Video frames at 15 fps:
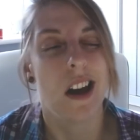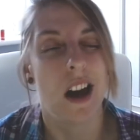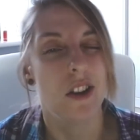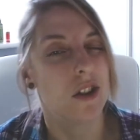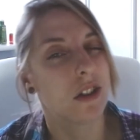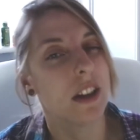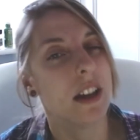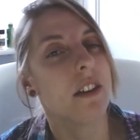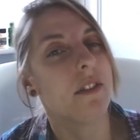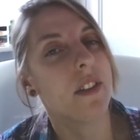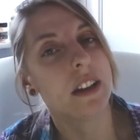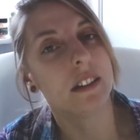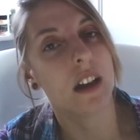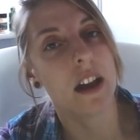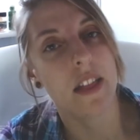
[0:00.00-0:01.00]
and just little
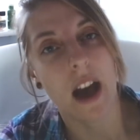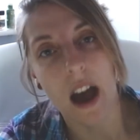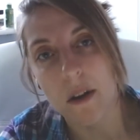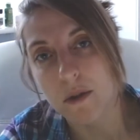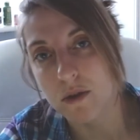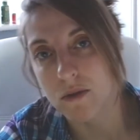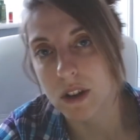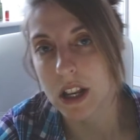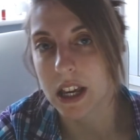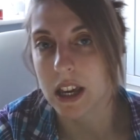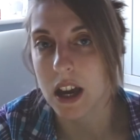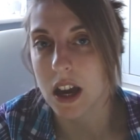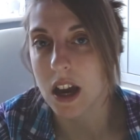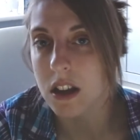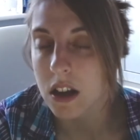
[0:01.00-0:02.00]
things like that was really
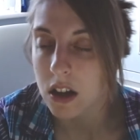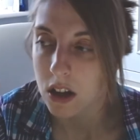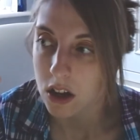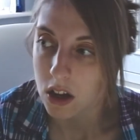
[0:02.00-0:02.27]
good.